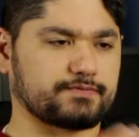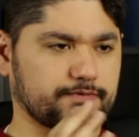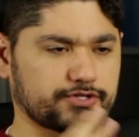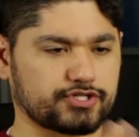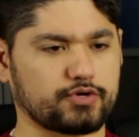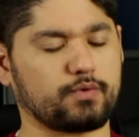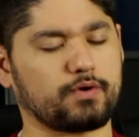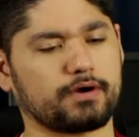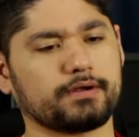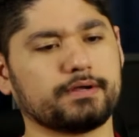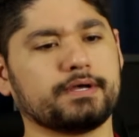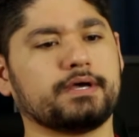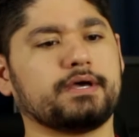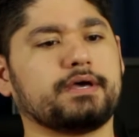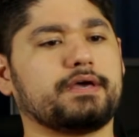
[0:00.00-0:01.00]
for sure.
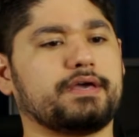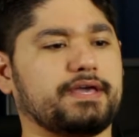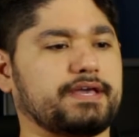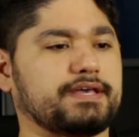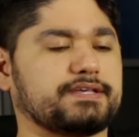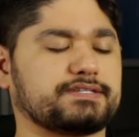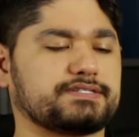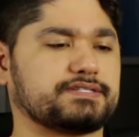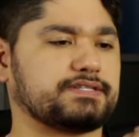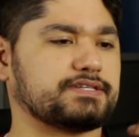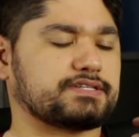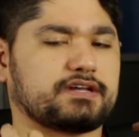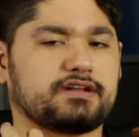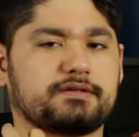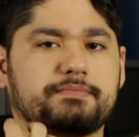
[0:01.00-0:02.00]
Is
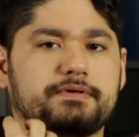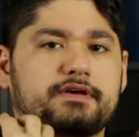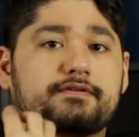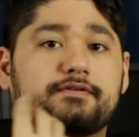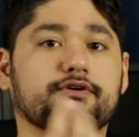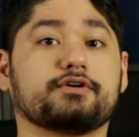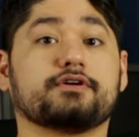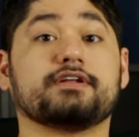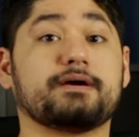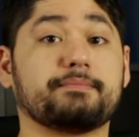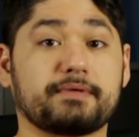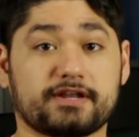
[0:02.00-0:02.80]
this going to be a good M.